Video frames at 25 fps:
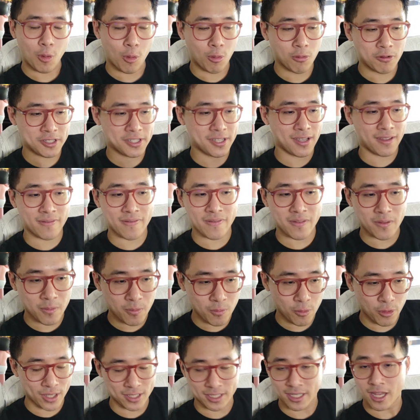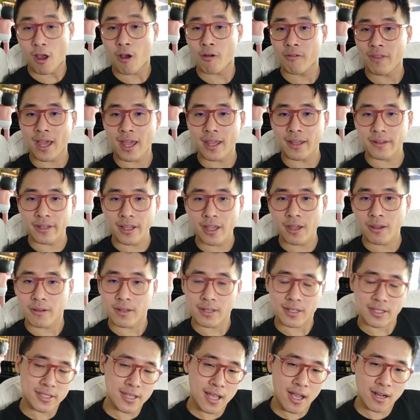all of a sudden we're told that no,
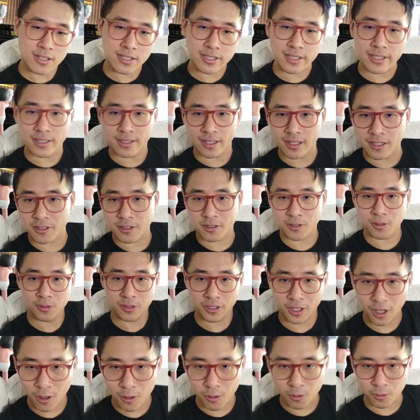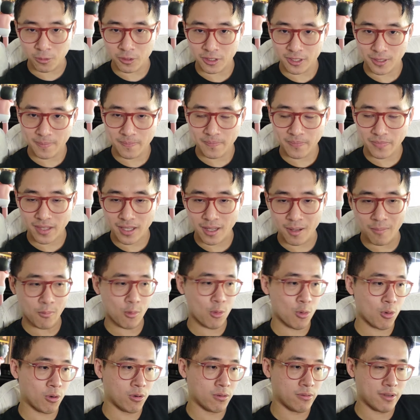it is actually digital gold, a
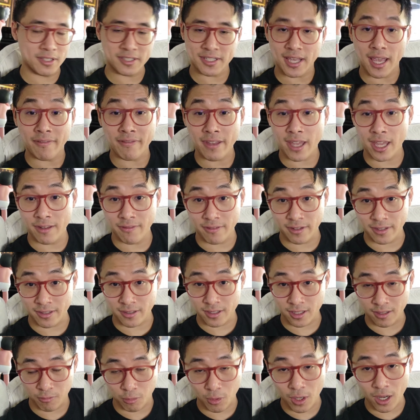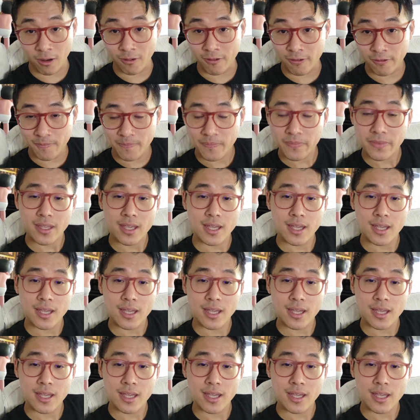more safe haven of wealth.